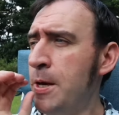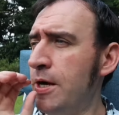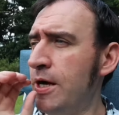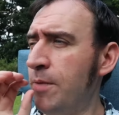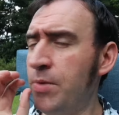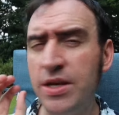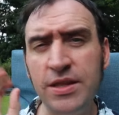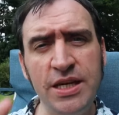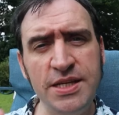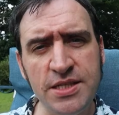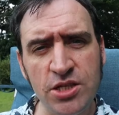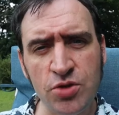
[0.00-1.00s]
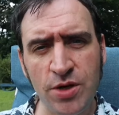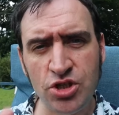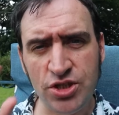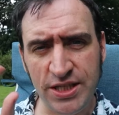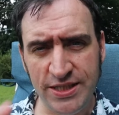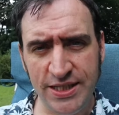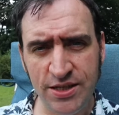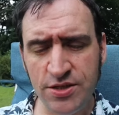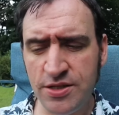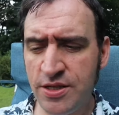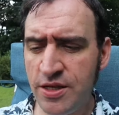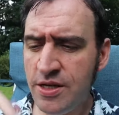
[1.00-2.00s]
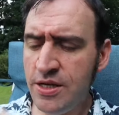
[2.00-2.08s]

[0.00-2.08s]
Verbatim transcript: Uh, but in these situations, it didn't.